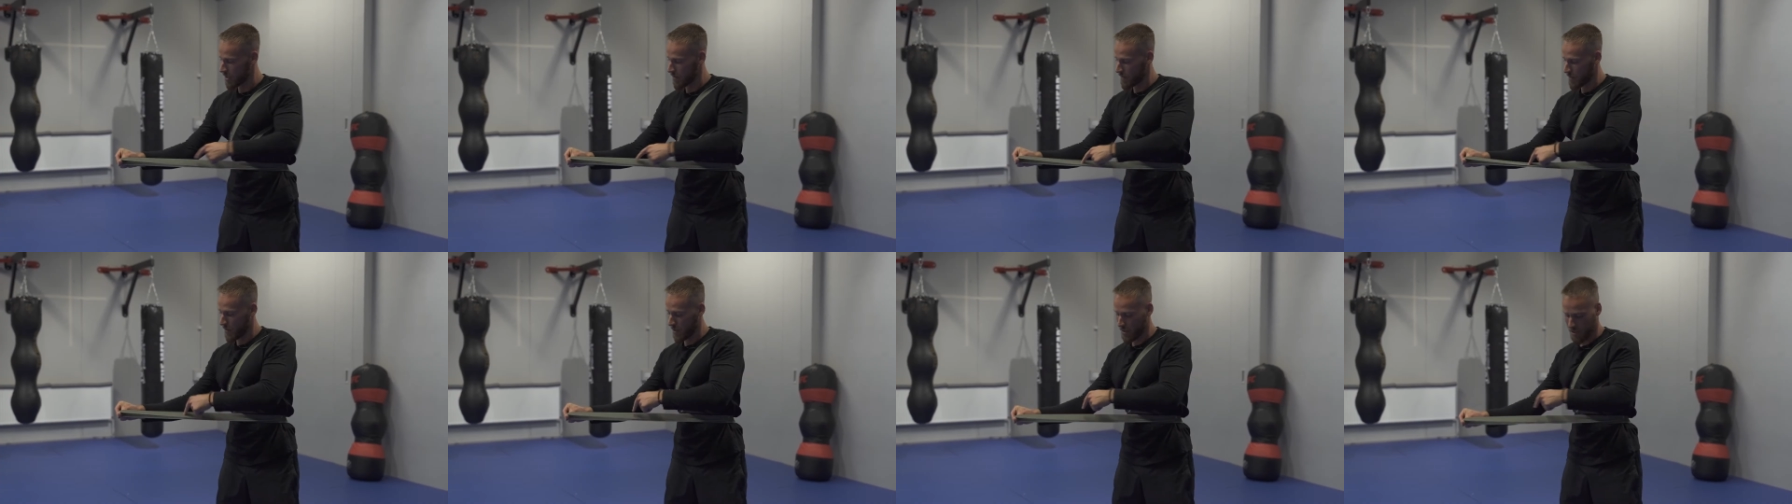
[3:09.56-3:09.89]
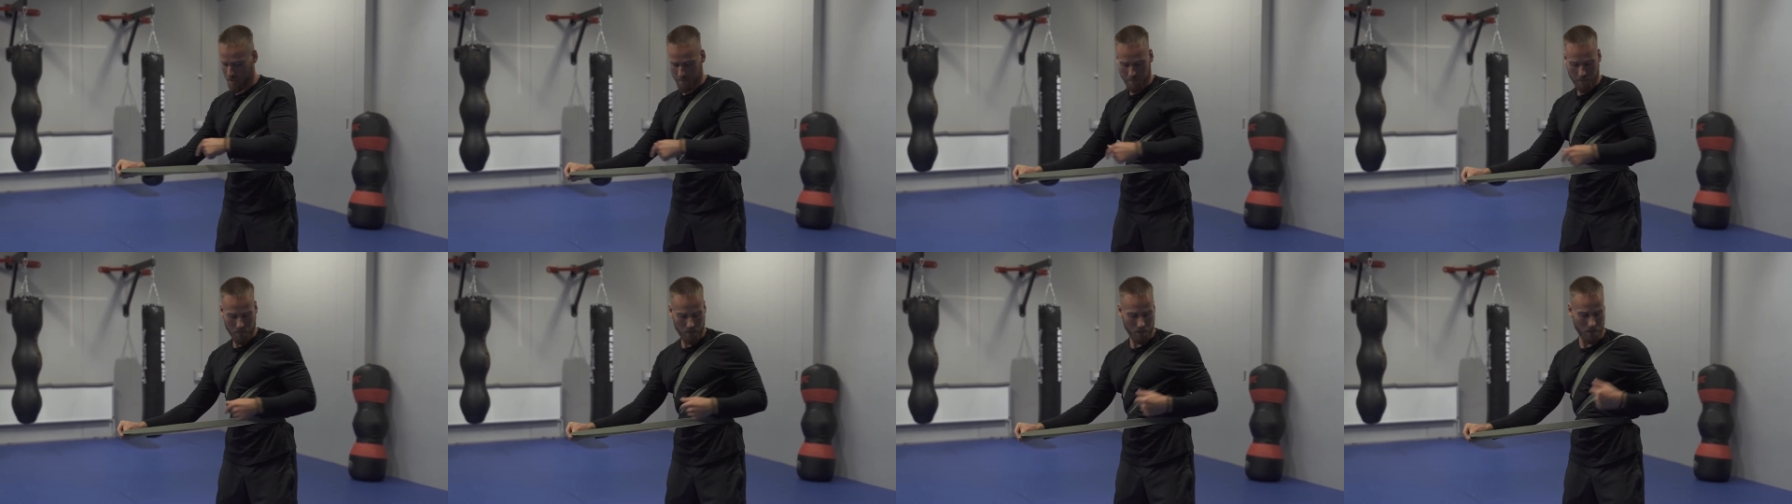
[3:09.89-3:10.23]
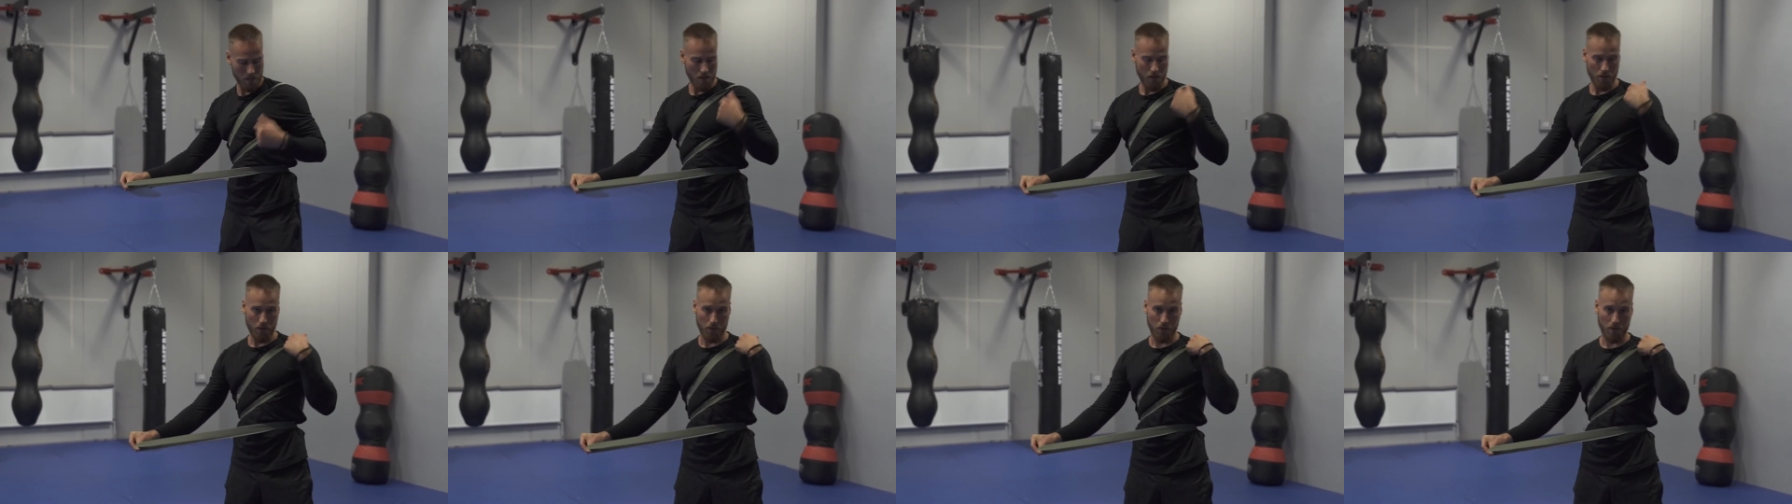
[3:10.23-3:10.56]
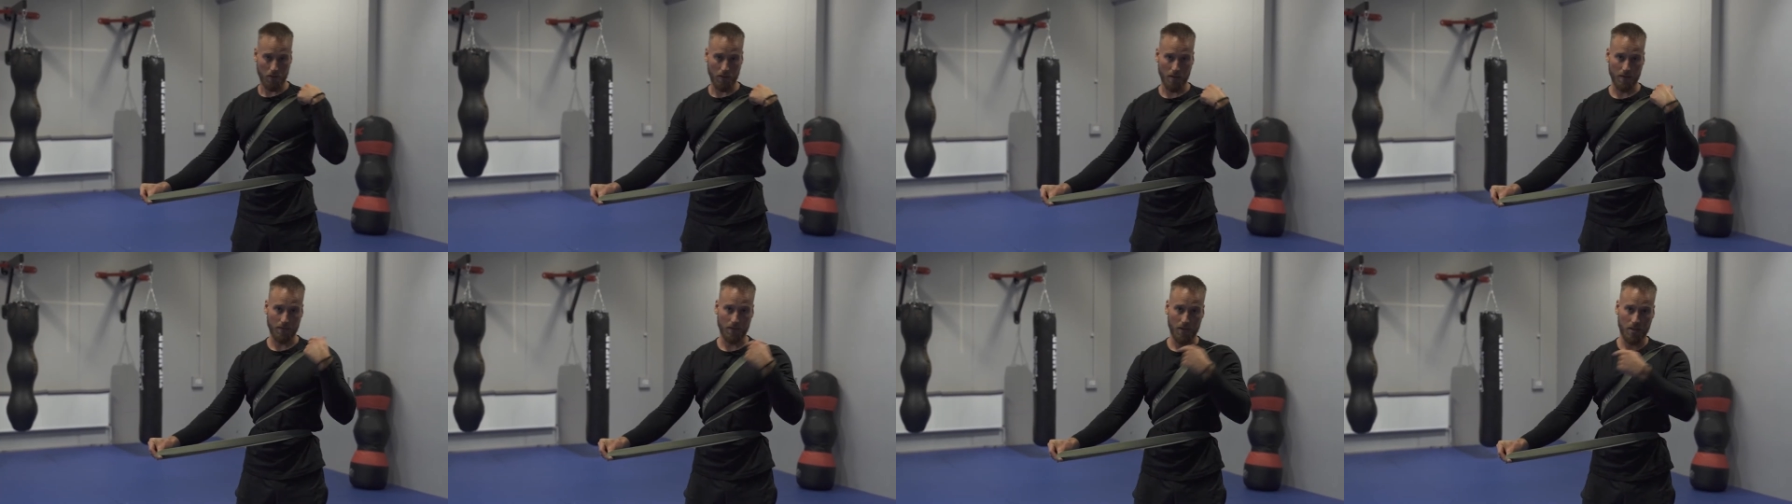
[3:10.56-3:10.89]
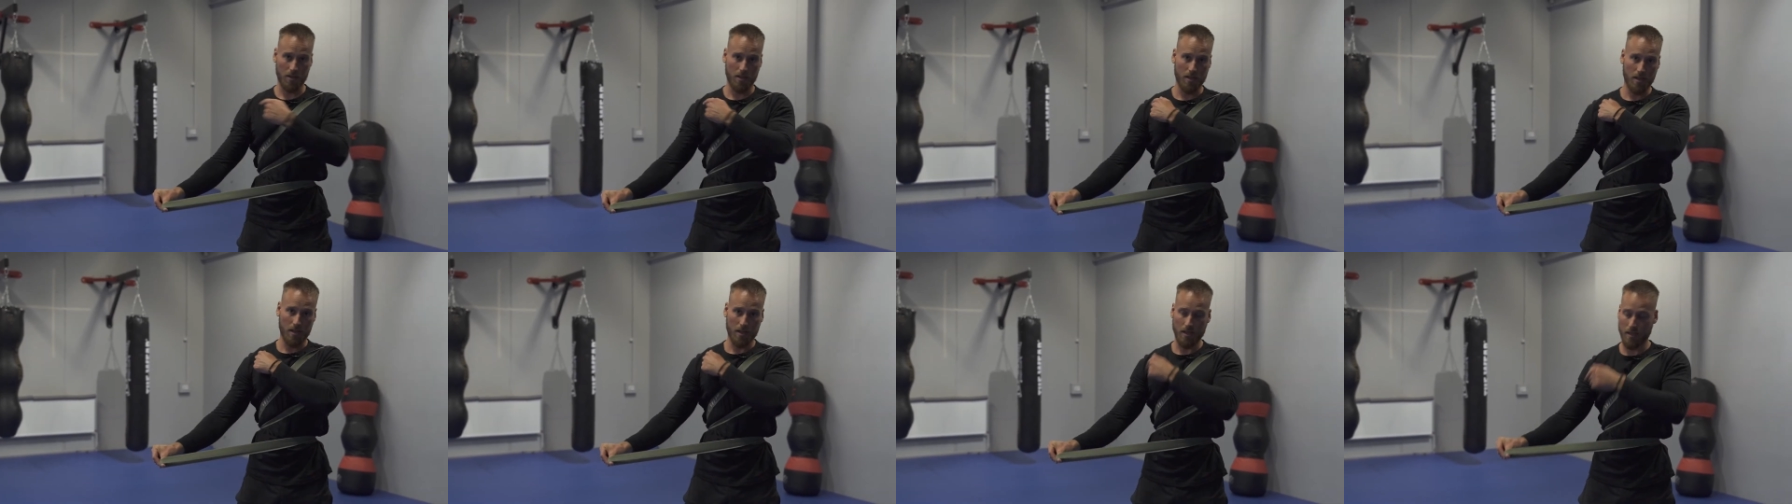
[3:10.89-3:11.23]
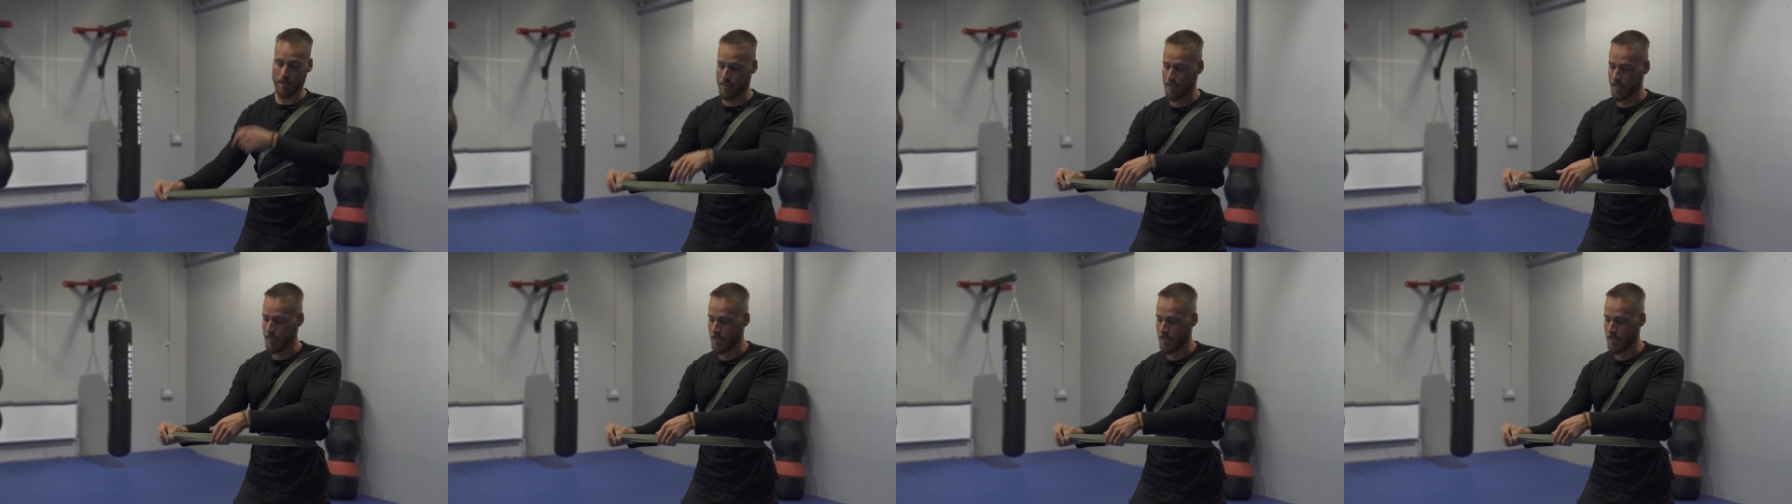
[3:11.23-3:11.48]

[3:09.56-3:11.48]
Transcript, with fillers: as possible so the resistance